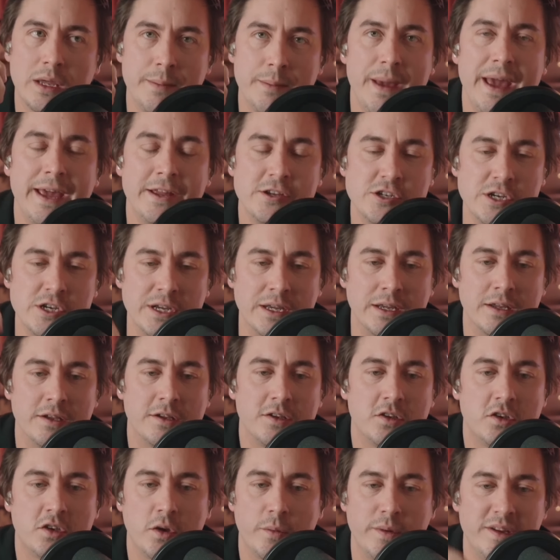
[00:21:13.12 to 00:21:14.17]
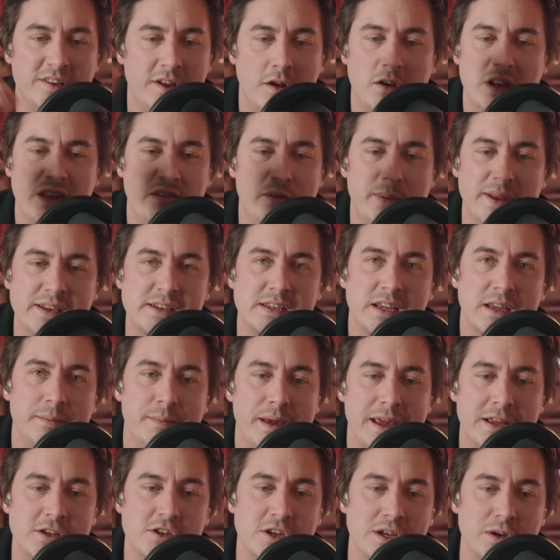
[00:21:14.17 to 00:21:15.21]
Himeji, so he's only ever been to
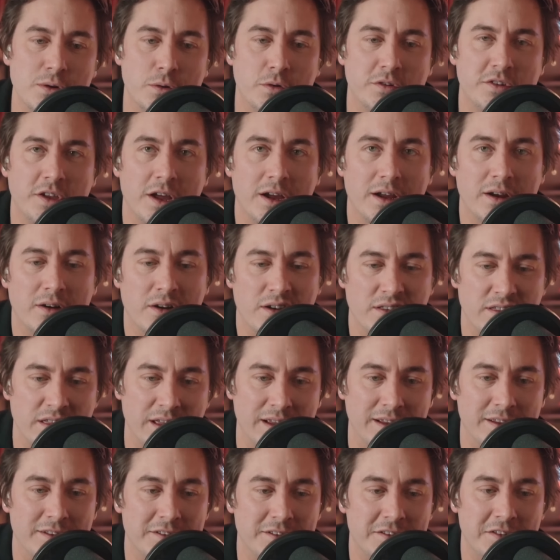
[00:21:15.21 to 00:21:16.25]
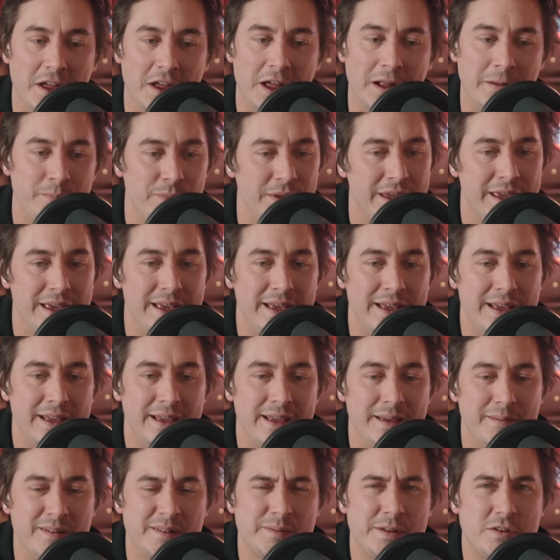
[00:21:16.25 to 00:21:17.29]
Himeji in Osaka, I think. So
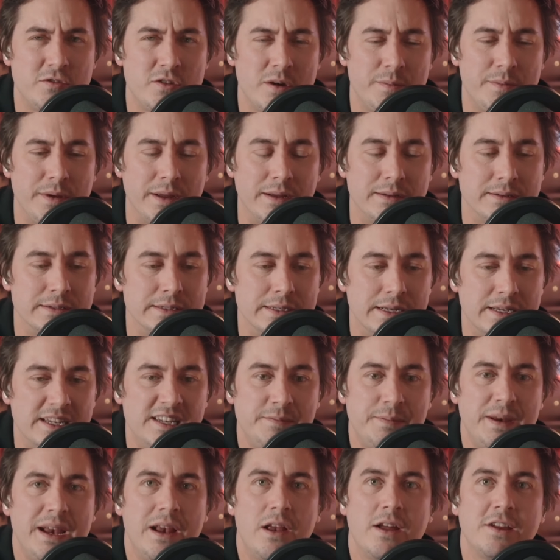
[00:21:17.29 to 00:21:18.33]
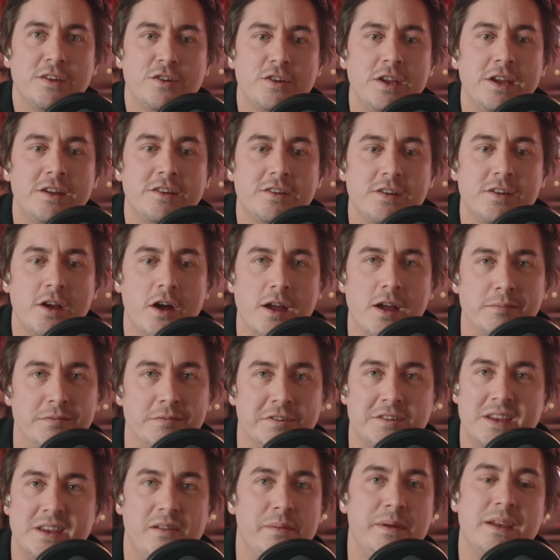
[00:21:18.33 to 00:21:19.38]
must be trippy. He's been here like 6
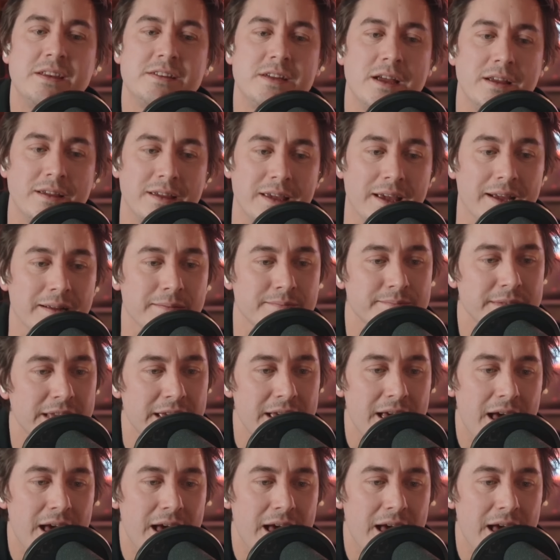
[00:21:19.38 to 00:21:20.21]
times, never been to Tokyo.